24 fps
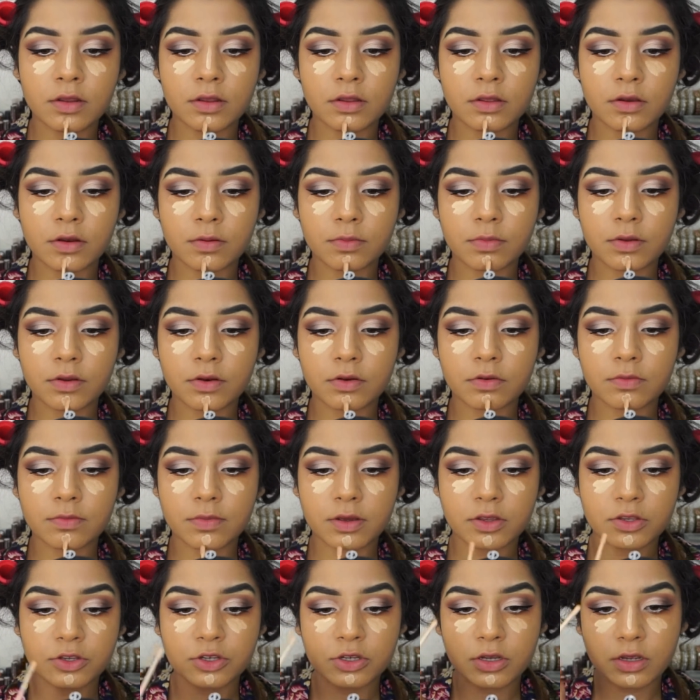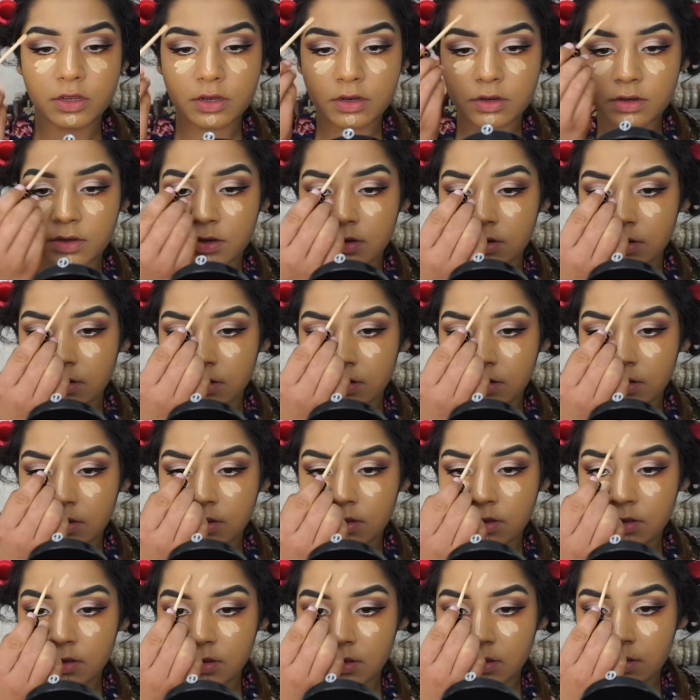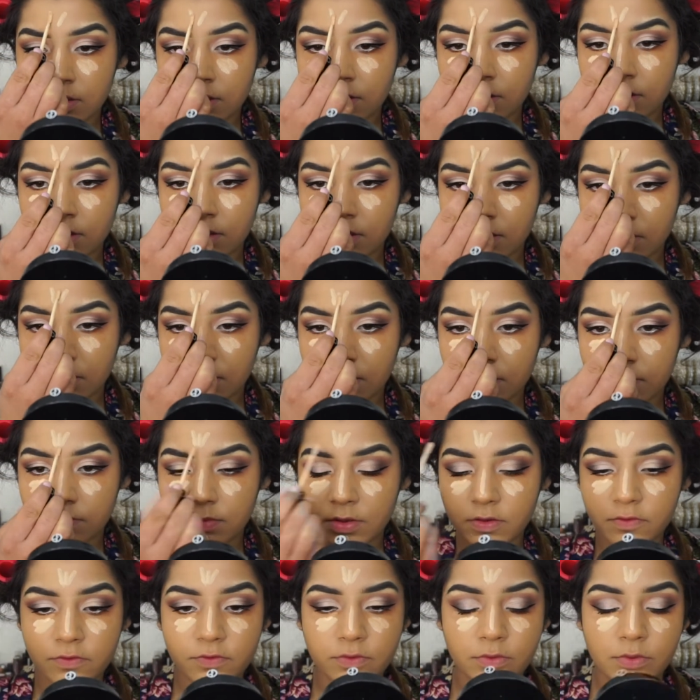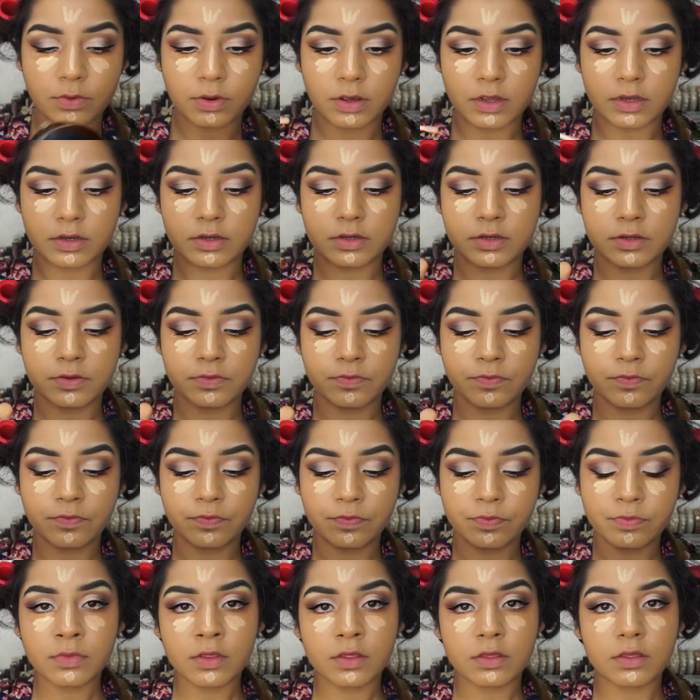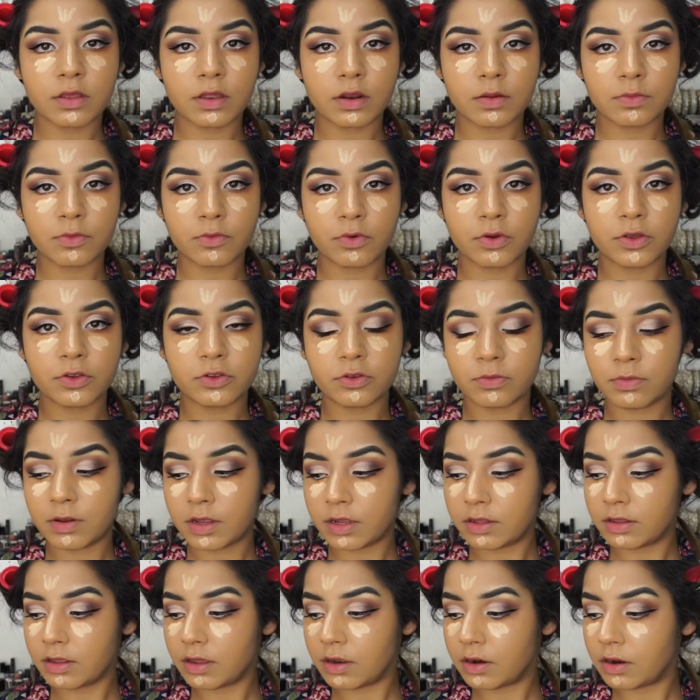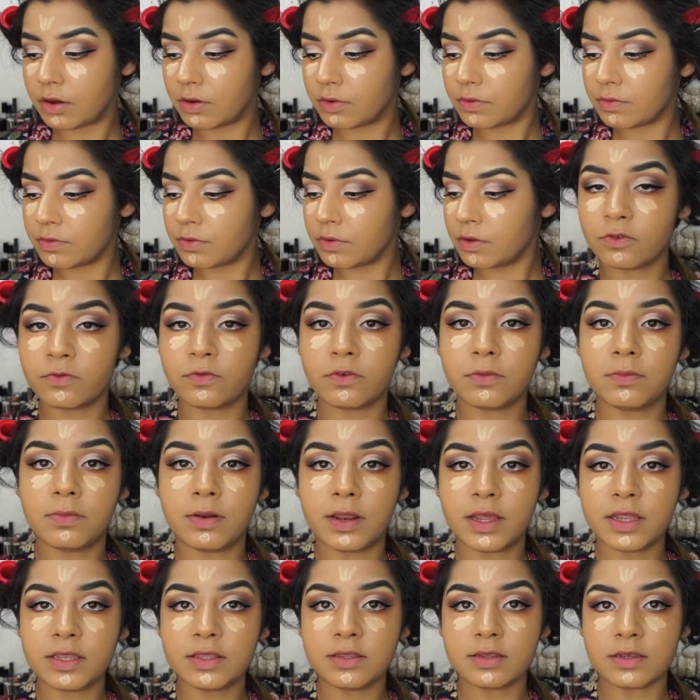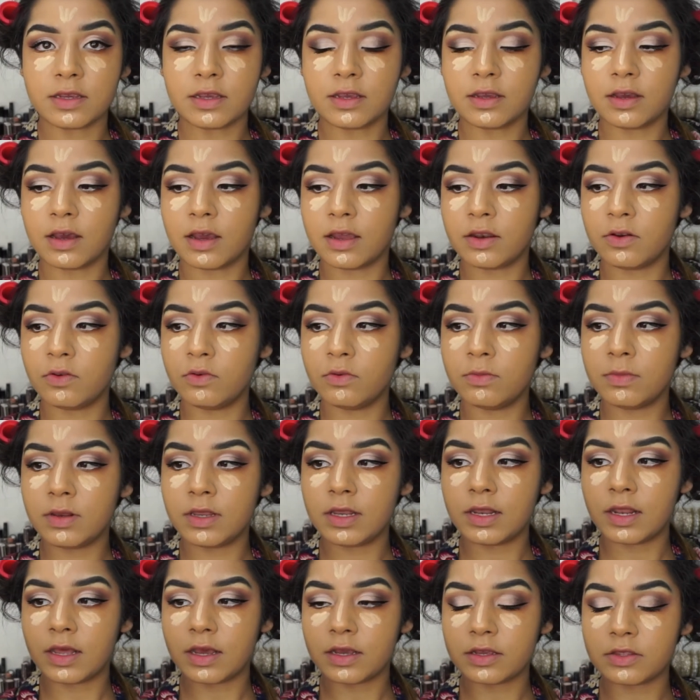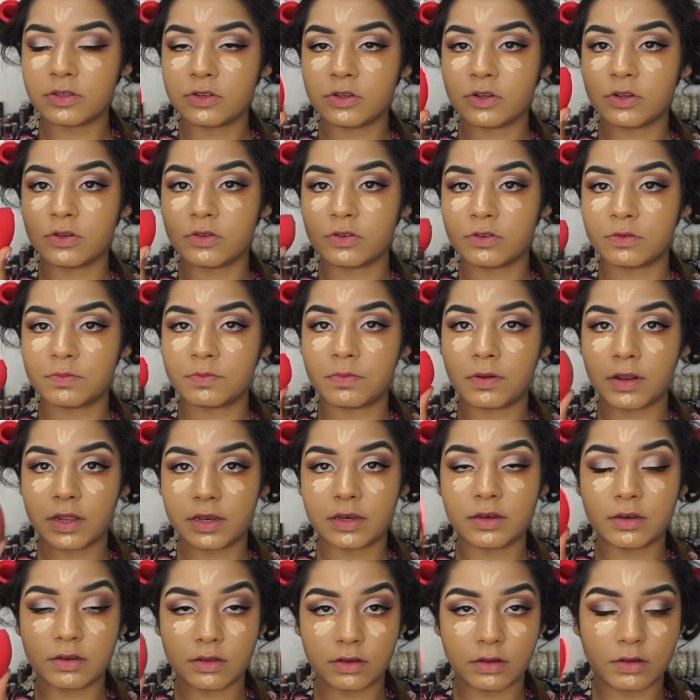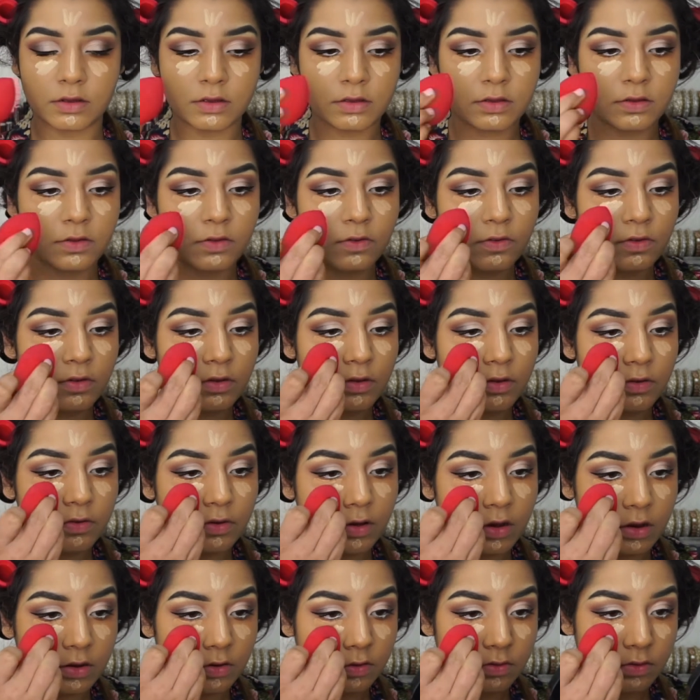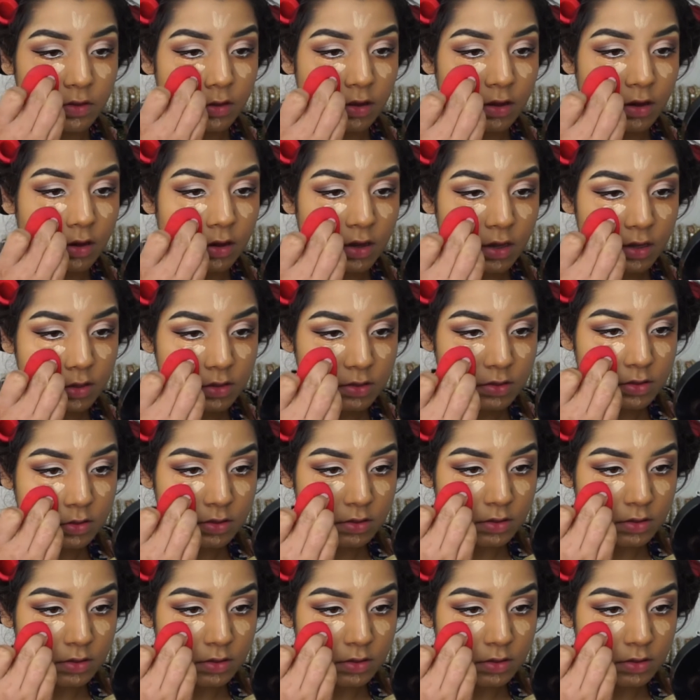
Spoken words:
a bit on my chin and my forehead. Then I'm going to blend that out. So for blending, I normally like to use blender under the eyes.